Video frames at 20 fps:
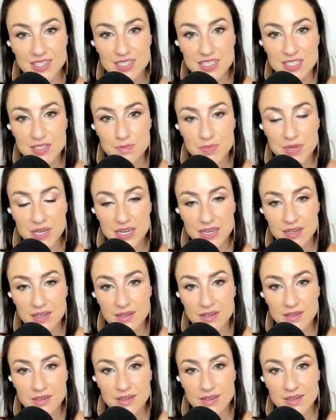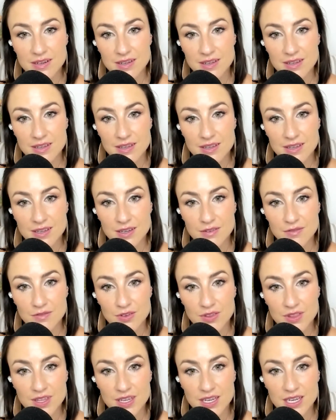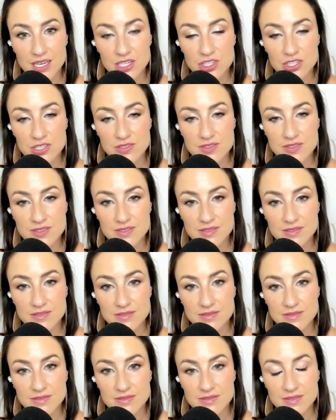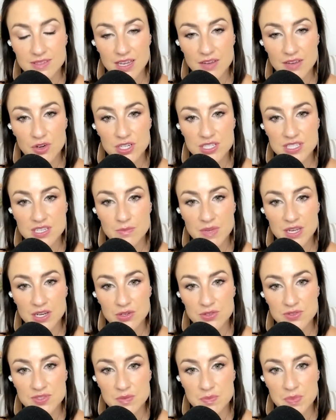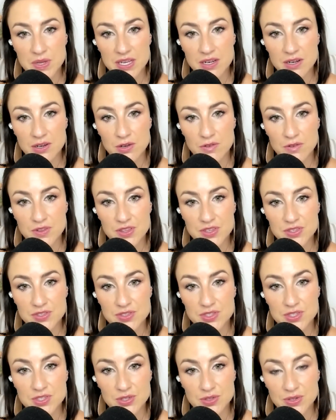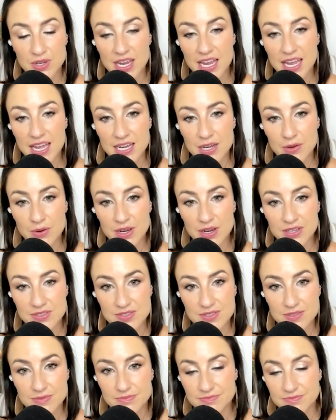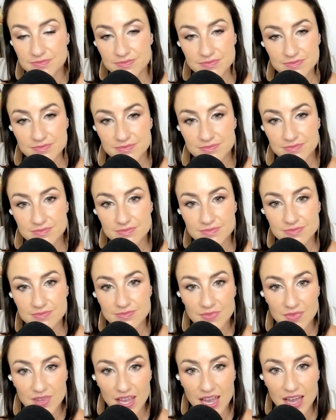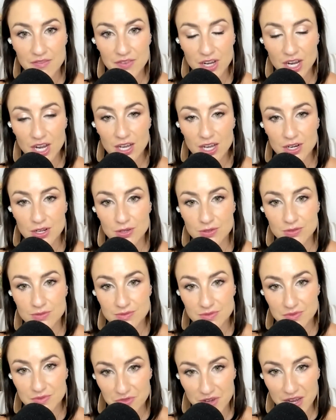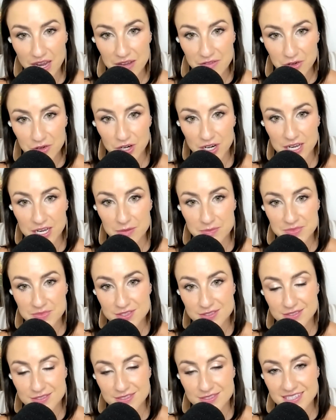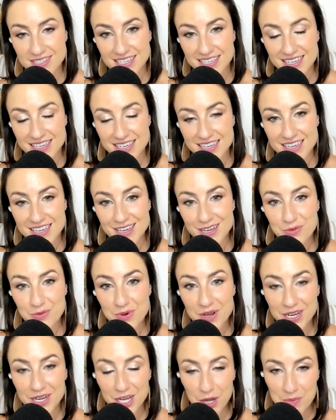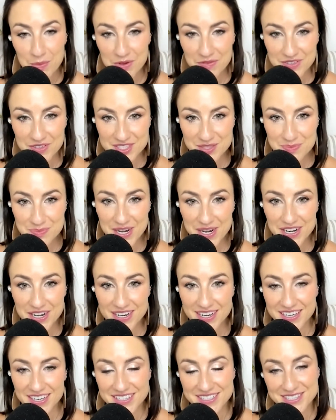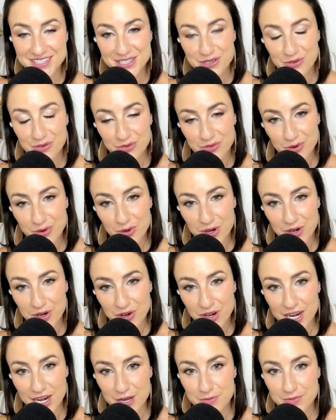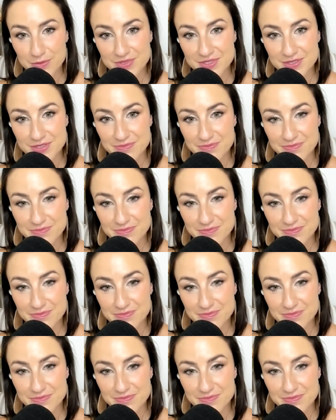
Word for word: Debate for the ages. I've heard tomatoes debated over this too. Anyways, avocado, five grams. One cup of asparagus, four grams.